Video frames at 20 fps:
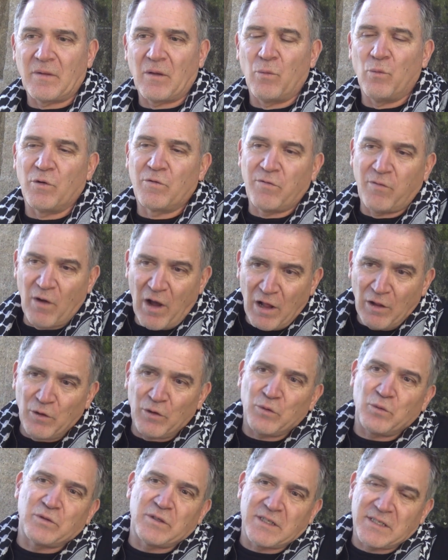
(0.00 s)
What
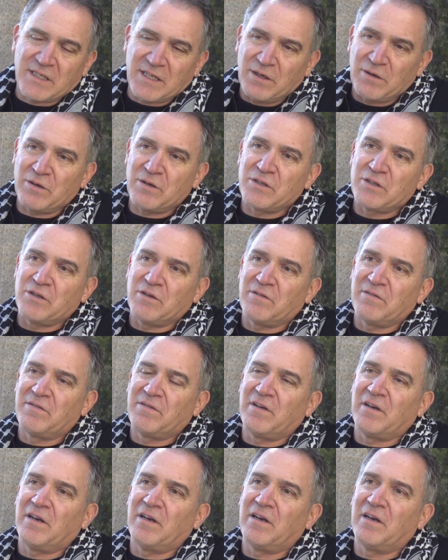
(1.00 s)
followed was a series of
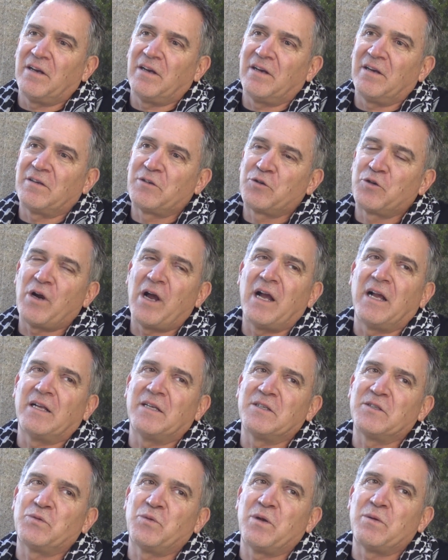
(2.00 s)

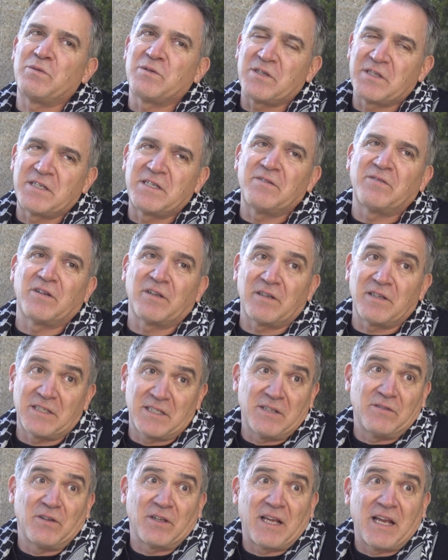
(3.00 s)
trials. One was a
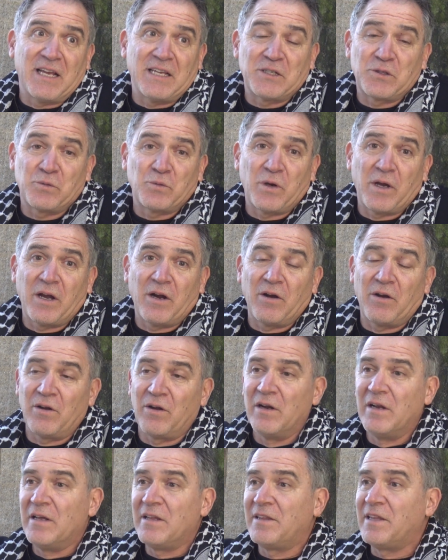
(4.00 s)
civil case where
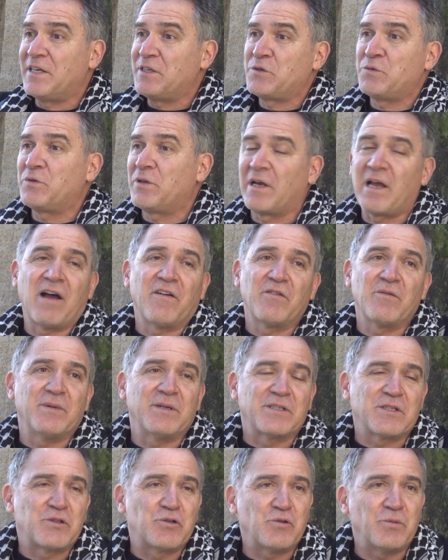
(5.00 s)
they sued the
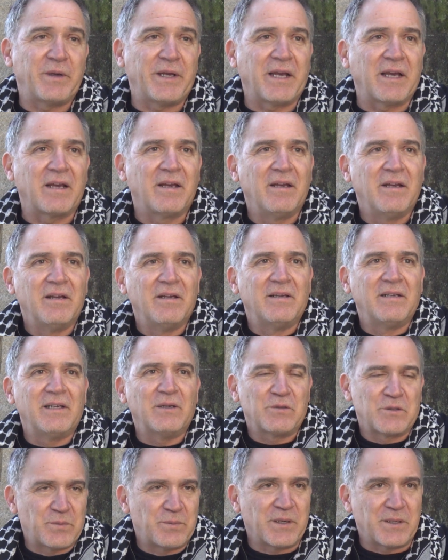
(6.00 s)
government, assuming
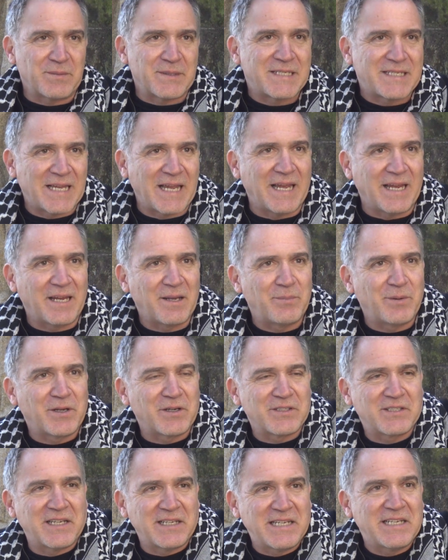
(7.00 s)
it was a big mistake
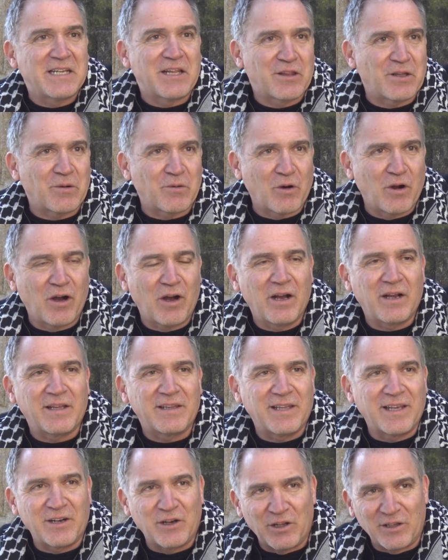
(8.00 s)
because they did nothing wrong
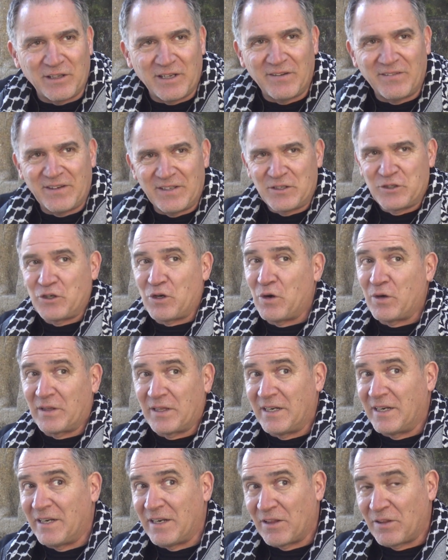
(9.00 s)
and they had all the evidence showing
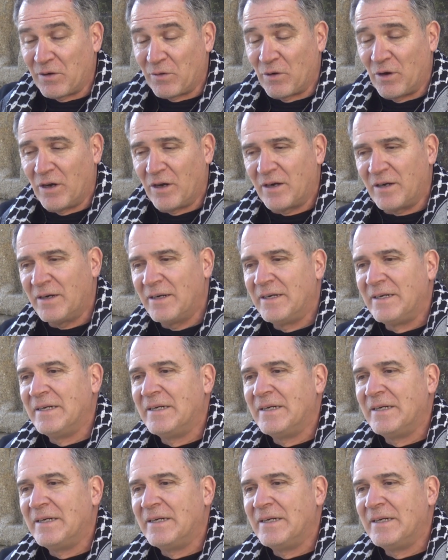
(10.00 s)
they did nothing wrong.